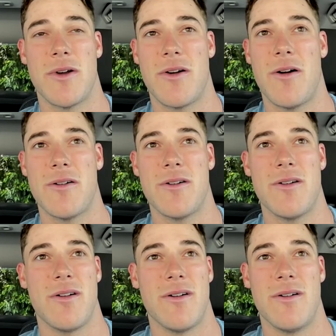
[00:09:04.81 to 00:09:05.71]
work
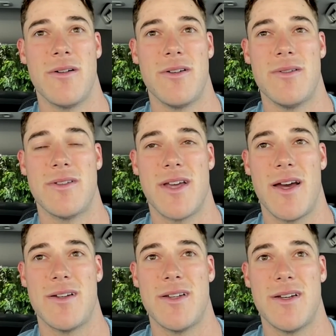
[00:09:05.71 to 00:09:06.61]
harder, or you
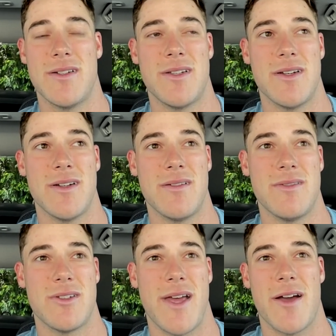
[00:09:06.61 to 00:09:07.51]
decide to
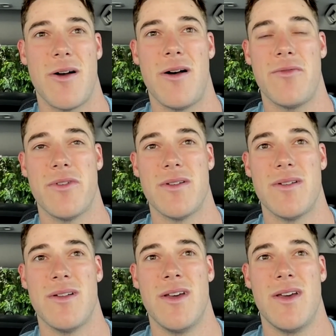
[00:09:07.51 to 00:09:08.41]
slack off and